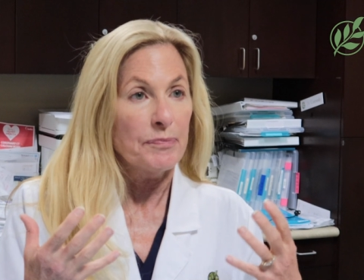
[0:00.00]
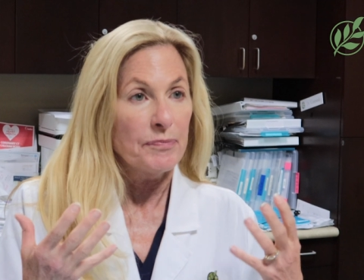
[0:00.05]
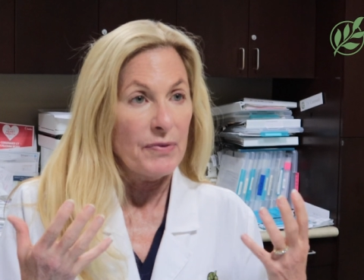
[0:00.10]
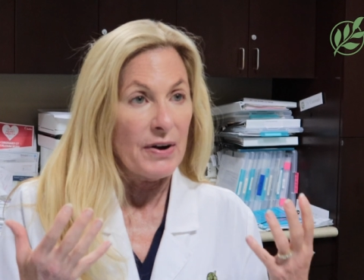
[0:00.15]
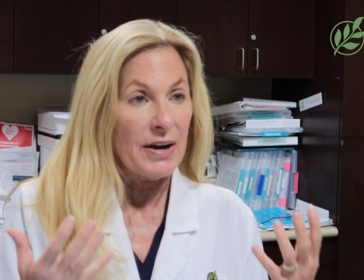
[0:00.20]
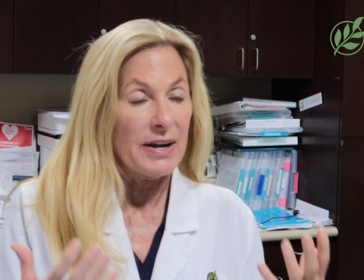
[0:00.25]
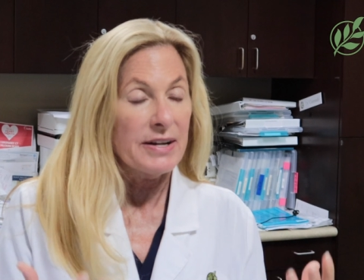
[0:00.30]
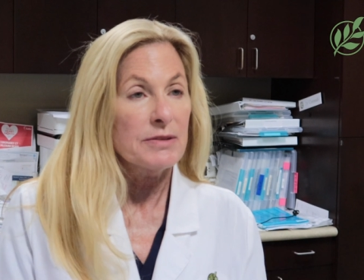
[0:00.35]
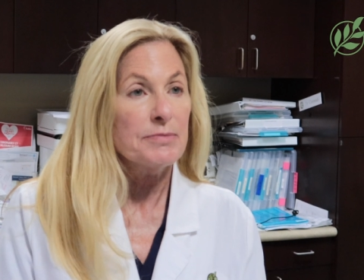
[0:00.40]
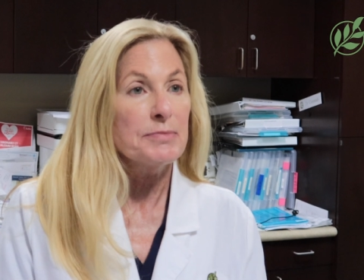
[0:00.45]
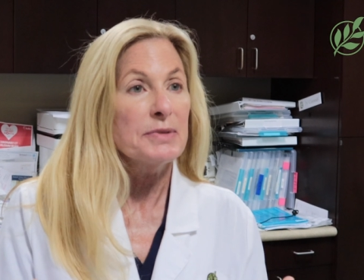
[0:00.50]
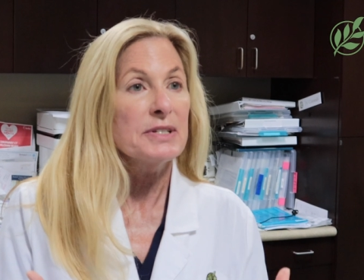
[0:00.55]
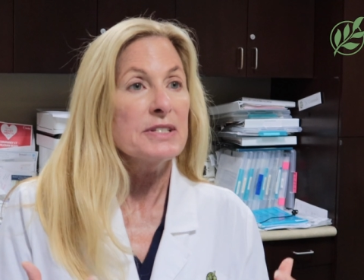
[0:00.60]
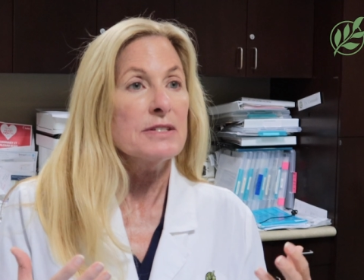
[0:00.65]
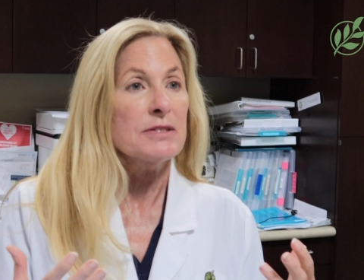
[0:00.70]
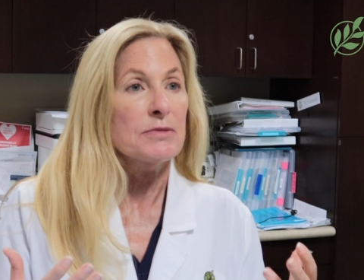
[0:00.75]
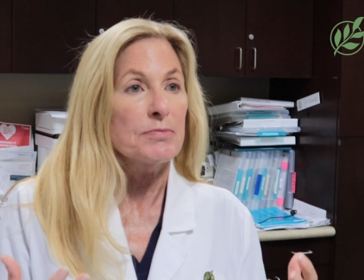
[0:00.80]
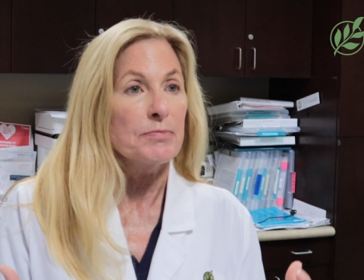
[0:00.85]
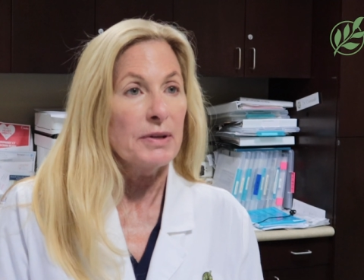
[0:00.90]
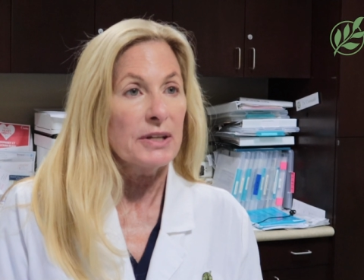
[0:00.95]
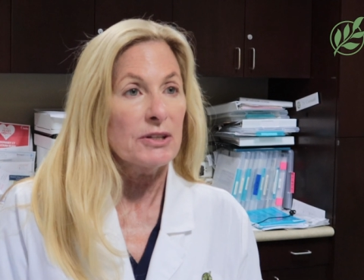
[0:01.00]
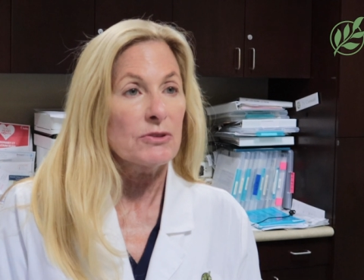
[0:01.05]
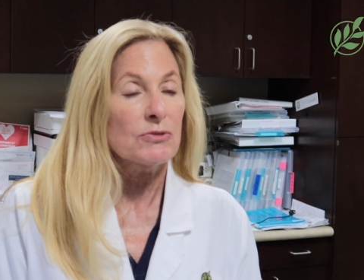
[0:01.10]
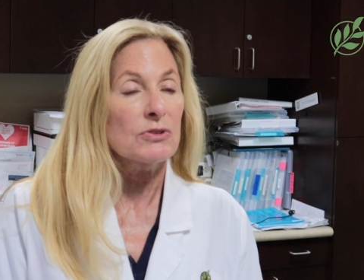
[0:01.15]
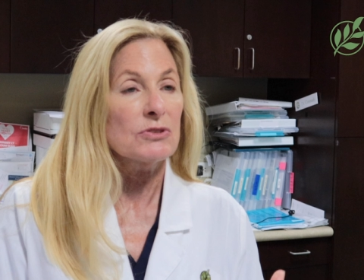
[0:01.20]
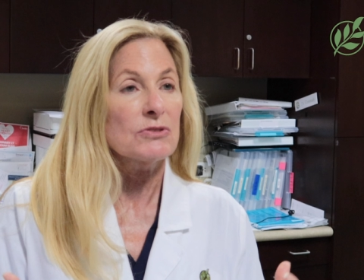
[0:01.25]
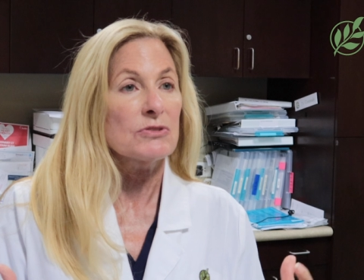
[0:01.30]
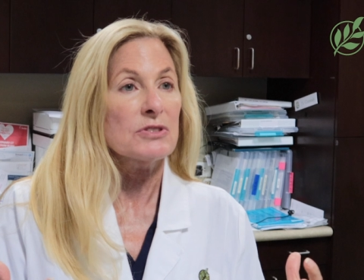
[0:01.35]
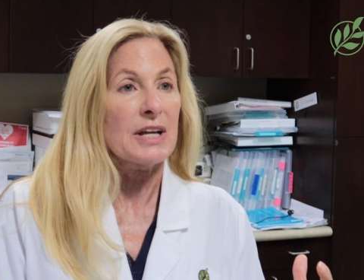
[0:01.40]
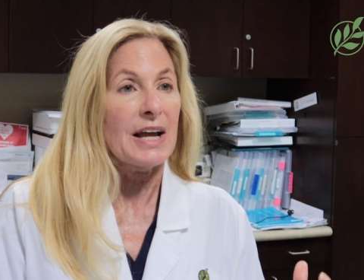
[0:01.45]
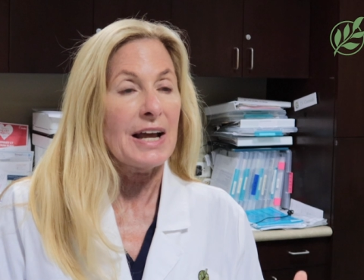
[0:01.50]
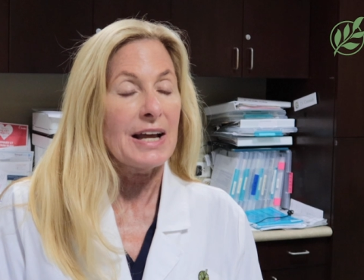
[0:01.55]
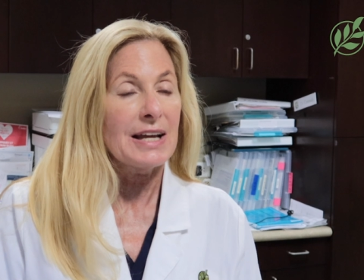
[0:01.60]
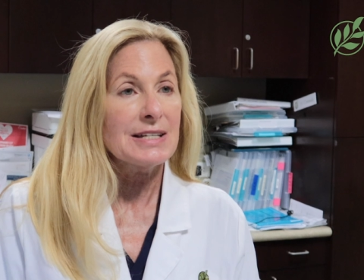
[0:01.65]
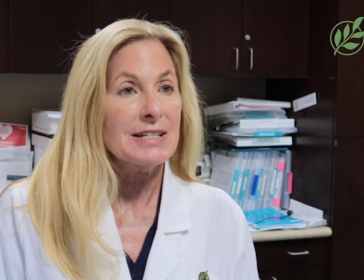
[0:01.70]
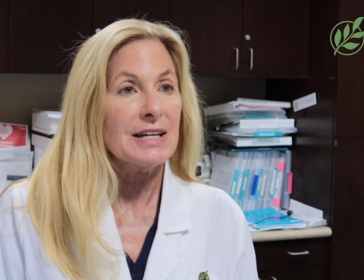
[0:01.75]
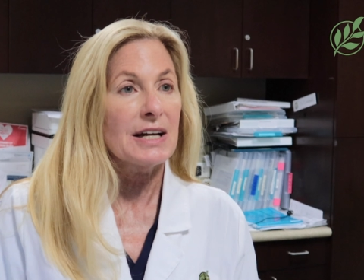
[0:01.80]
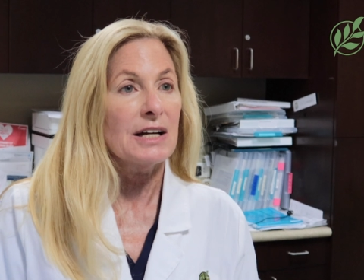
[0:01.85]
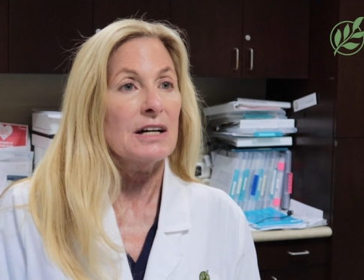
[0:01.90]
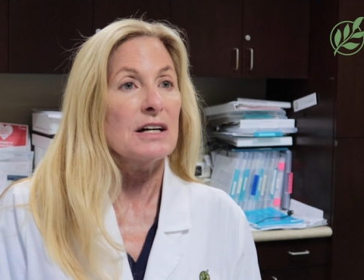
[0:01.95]
vitamins, minerals,
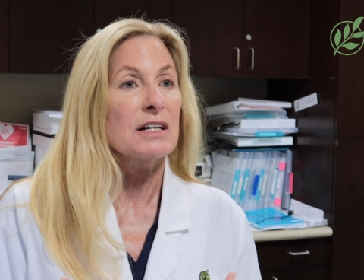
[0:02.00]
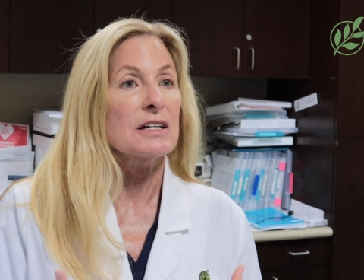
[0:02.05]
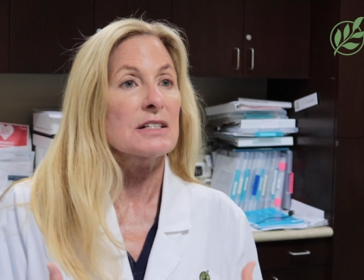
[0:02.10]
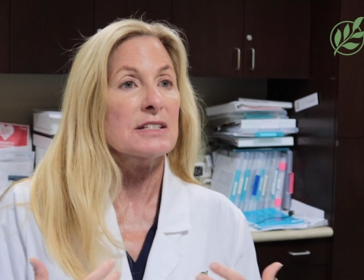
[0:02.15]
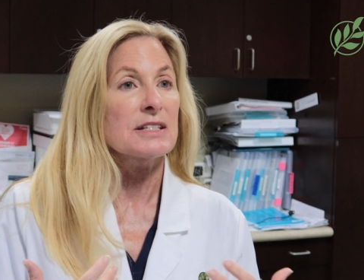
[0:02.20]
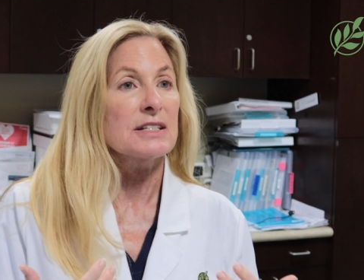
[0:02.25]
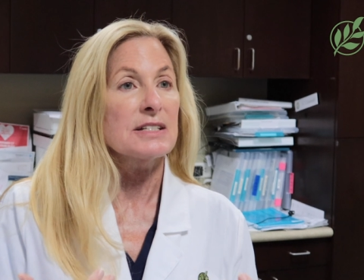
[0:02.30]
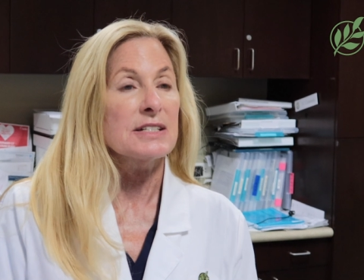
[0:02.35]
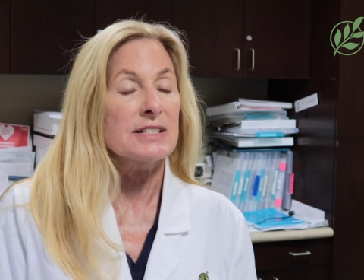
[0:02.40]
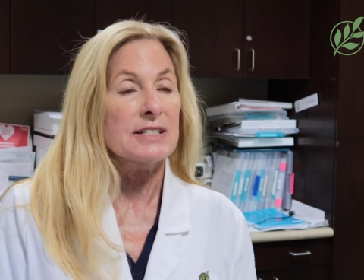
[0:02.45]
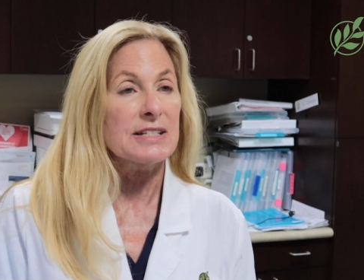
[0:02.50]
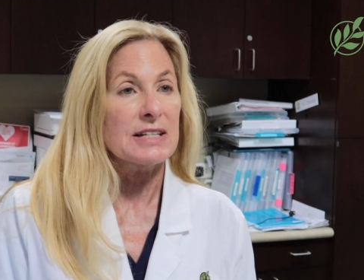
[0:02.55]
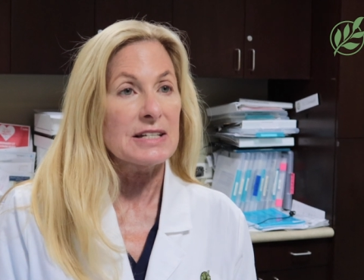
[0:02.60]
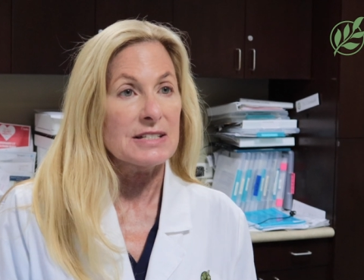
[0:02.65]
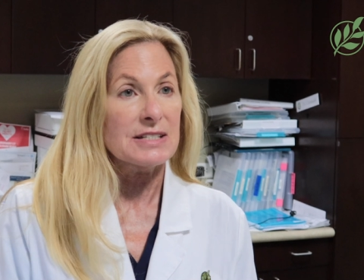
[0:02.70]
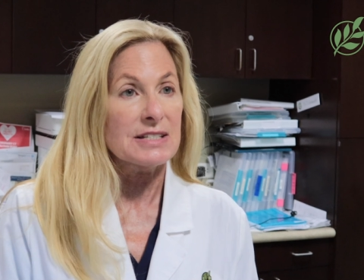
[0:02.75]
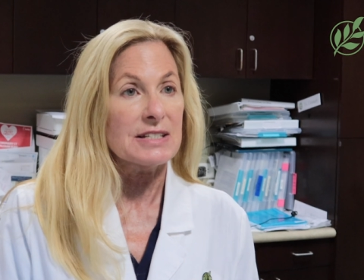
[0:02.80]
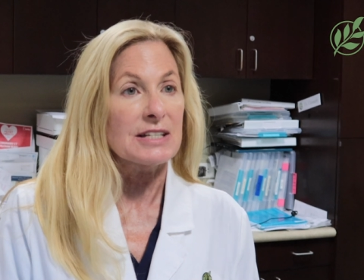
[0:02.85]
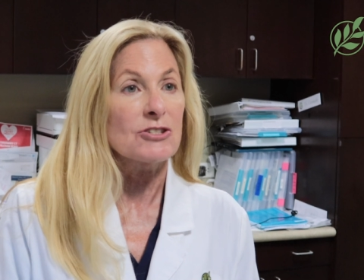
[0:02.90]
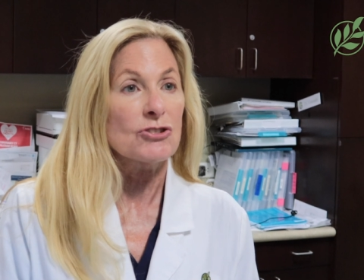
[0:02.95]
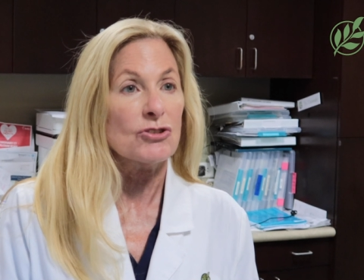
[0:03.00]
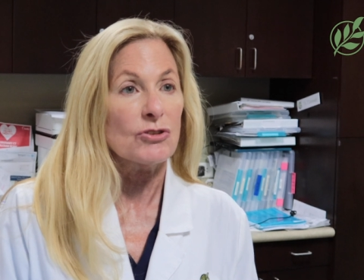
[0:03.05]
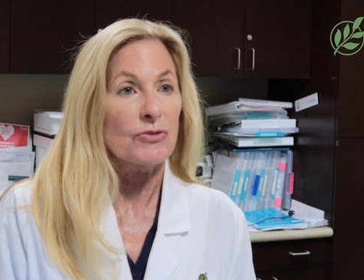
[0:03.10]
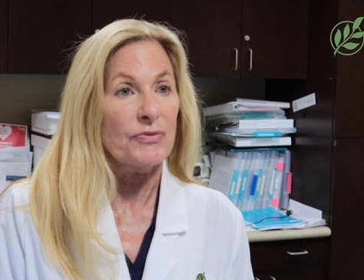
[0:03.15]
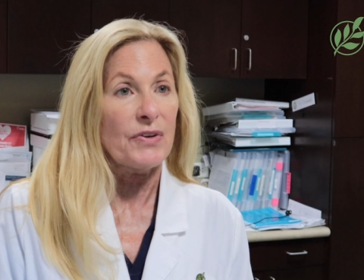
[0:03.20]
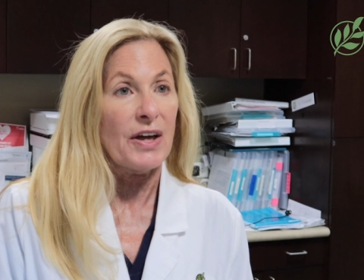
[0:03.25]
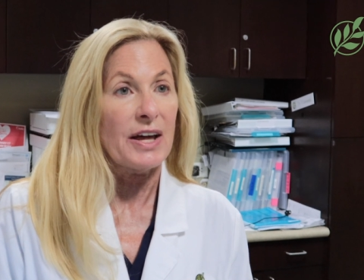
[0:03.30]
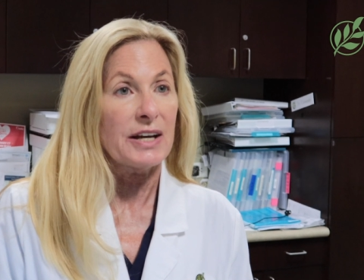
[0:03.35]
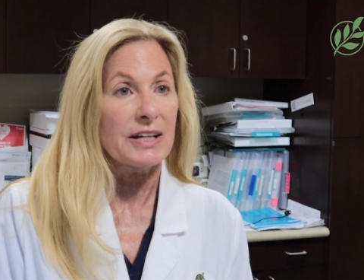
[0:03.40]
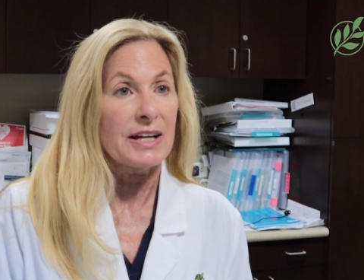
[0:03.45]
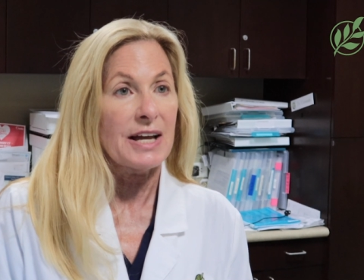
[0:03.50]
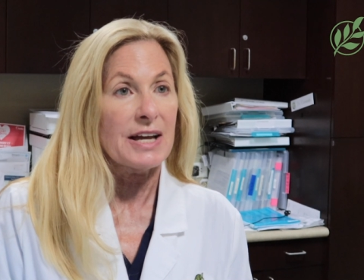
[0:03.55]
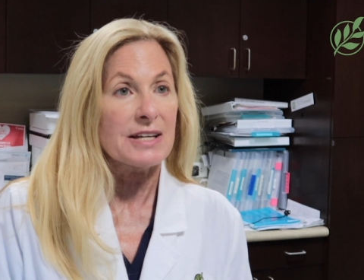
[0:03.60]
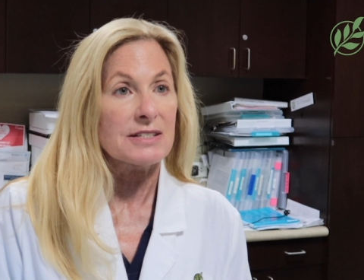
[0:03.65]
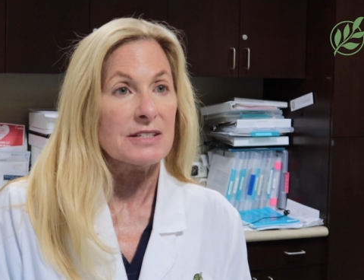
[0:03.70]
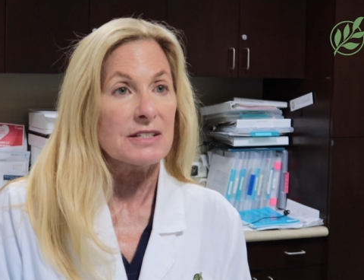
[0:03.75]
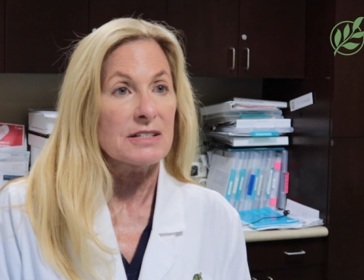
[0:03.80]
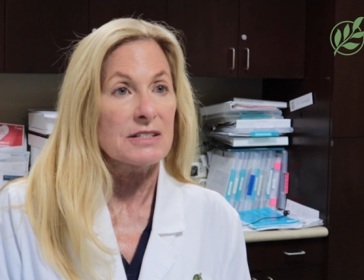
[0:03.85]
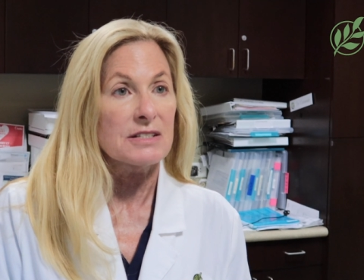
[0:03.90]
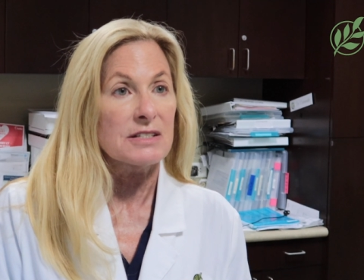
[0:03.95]
antioxidants, and essential fatty
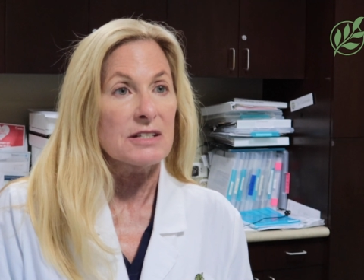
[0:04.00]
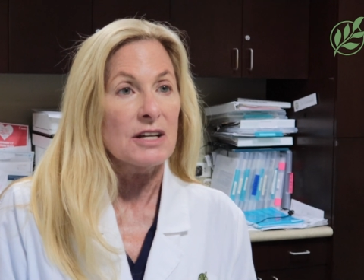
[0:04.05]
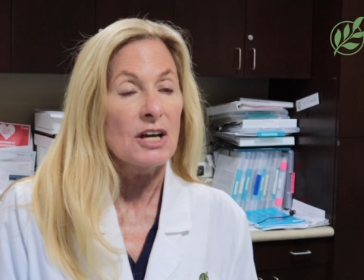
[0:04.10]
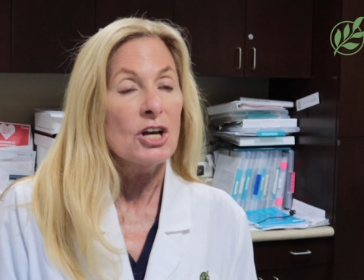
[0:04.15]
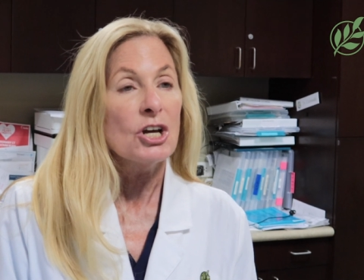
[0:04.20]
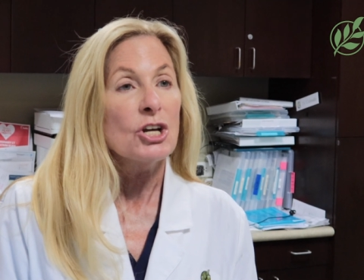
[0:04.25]
acids.